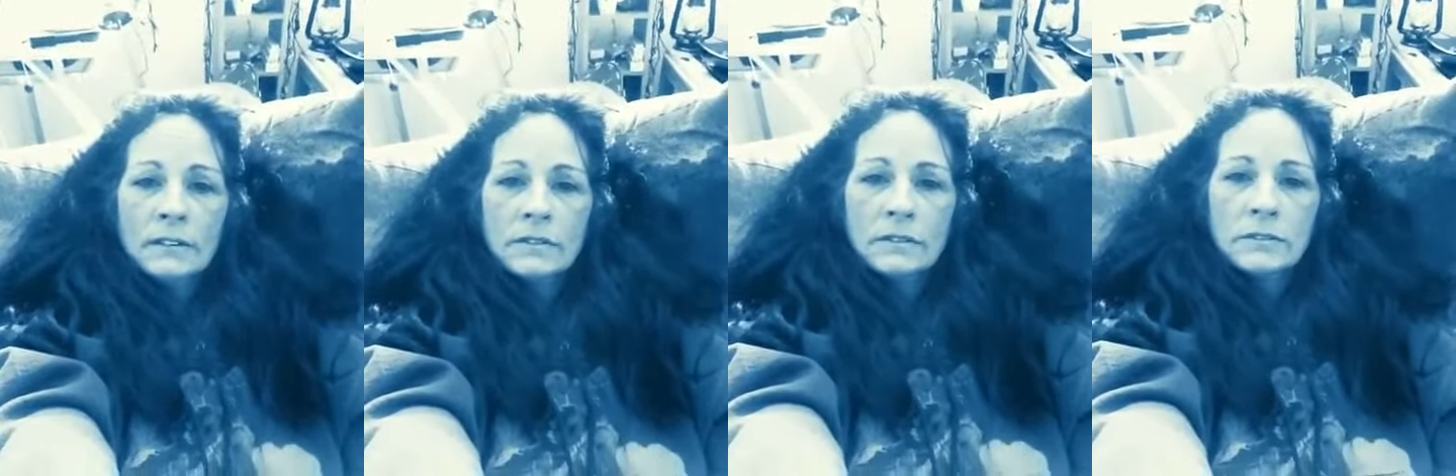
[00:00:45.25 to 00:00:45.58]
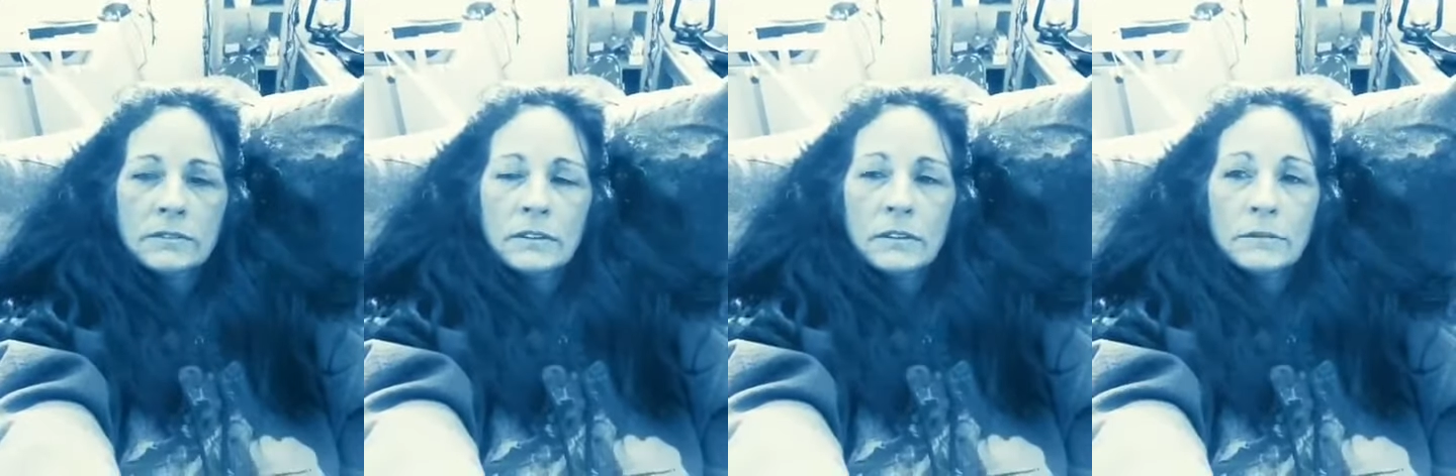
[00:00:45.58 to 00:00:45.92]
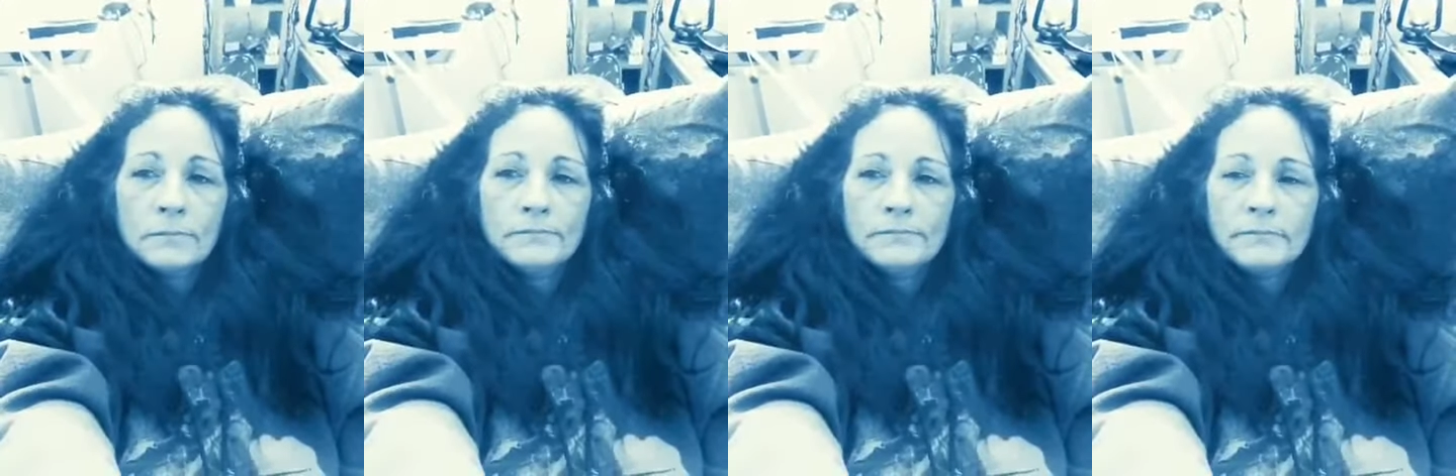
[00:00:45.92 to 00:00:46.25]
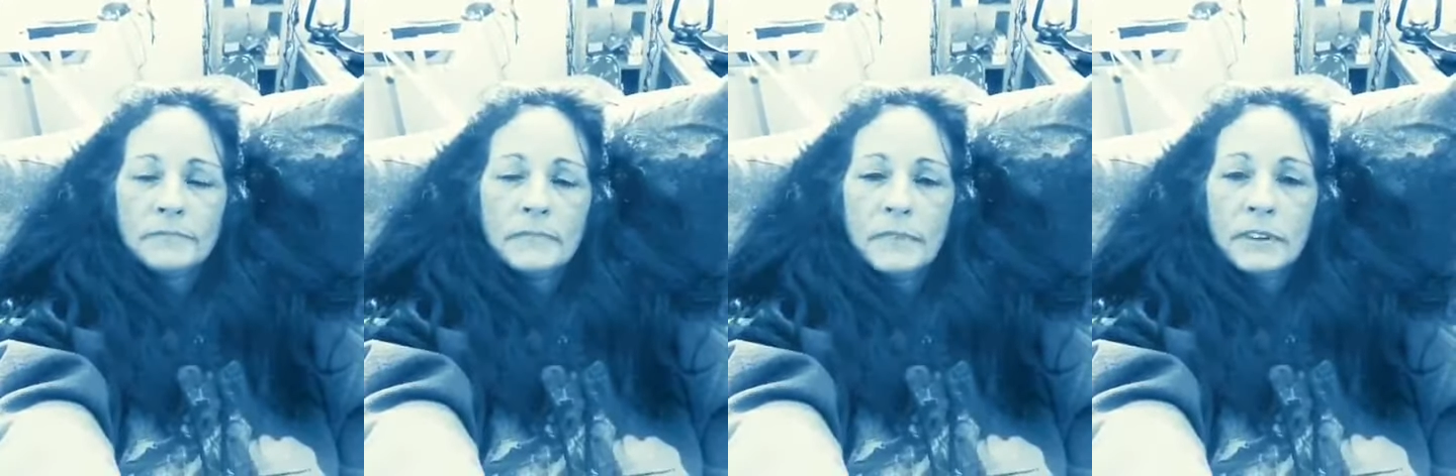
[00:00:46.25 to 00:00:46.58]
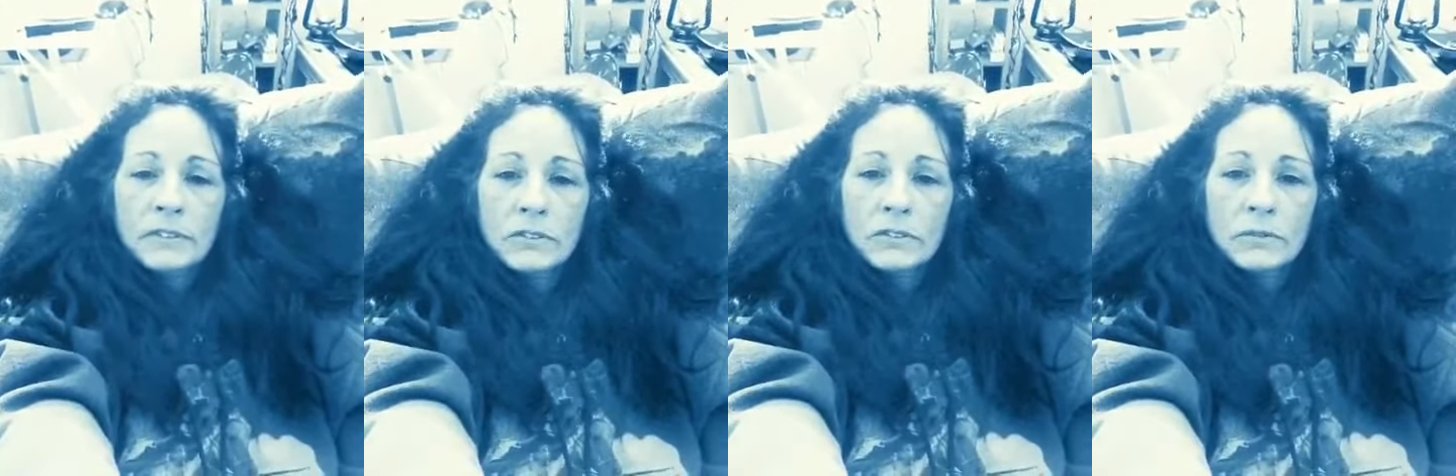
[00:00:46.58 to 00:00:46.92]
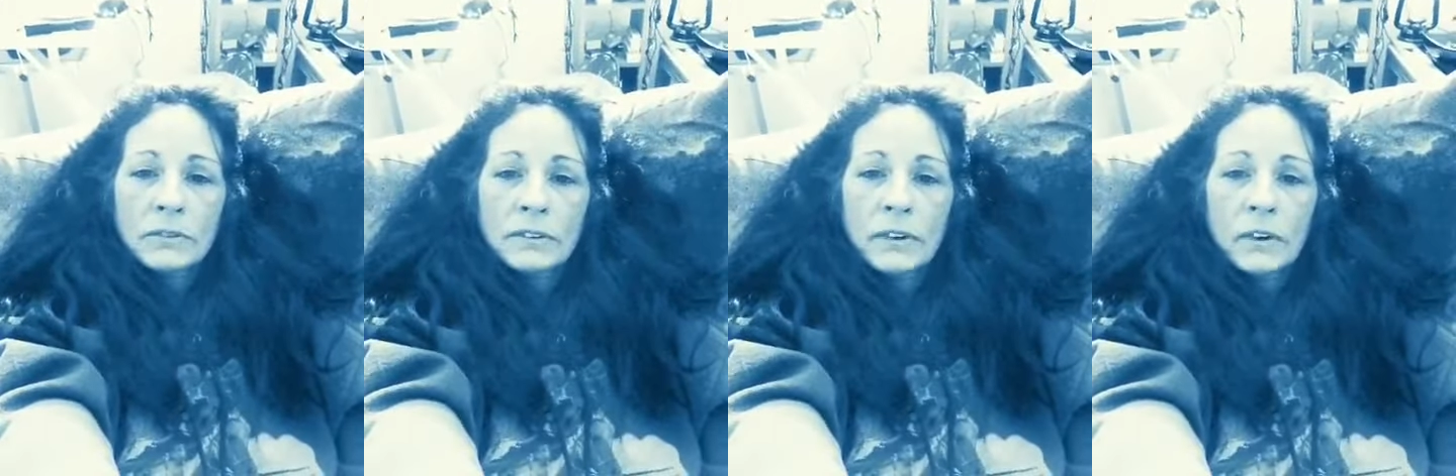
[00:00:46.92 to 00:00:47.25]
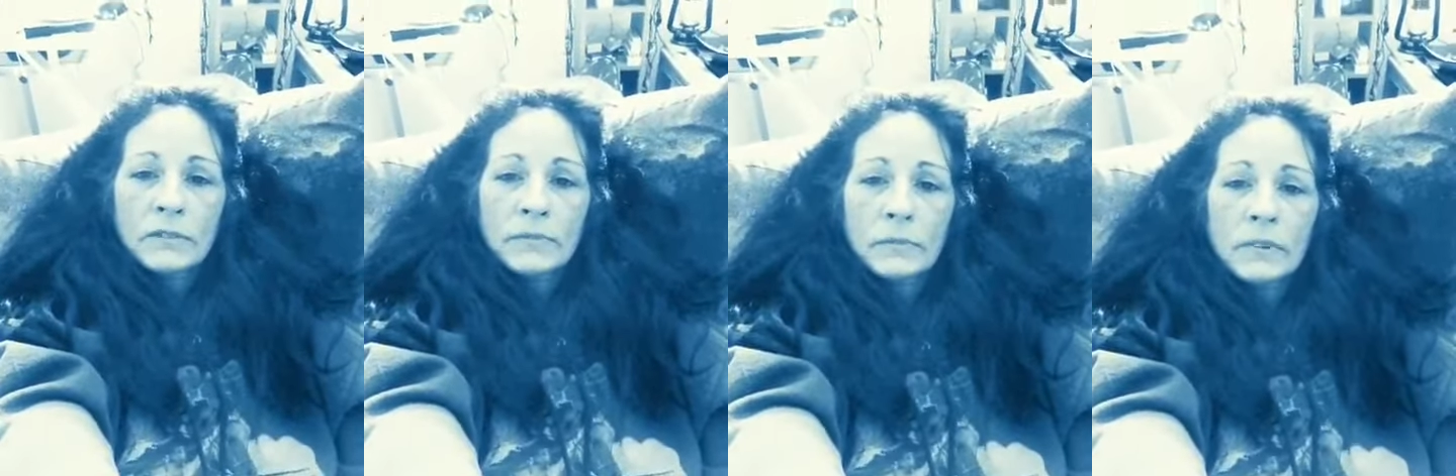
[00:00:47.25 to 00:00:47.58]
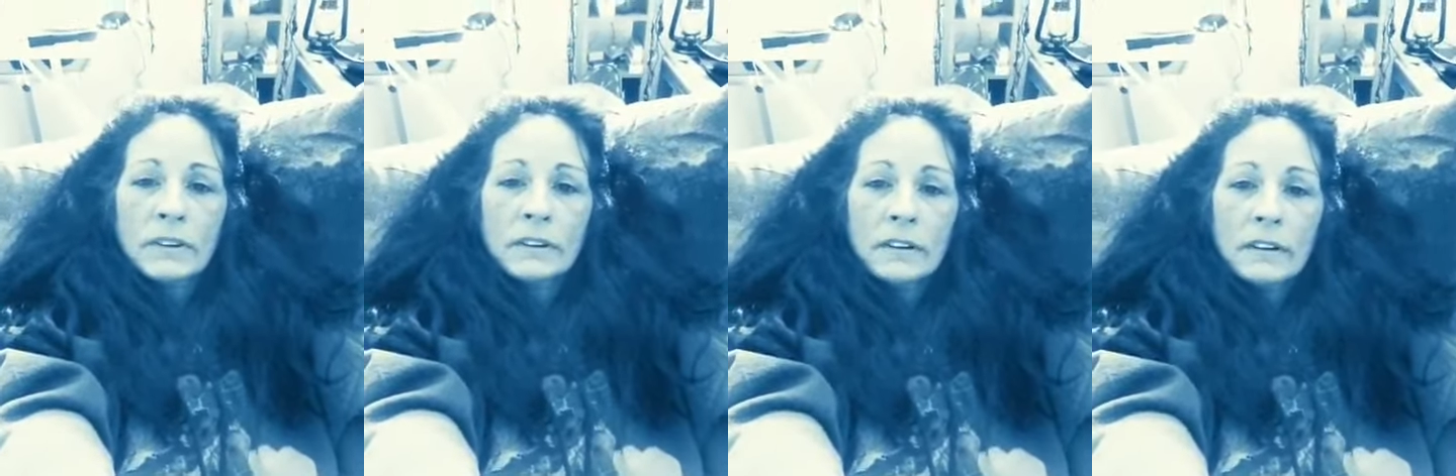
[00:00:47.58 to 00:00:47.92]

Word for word: It's just, um, it's just really hard for me,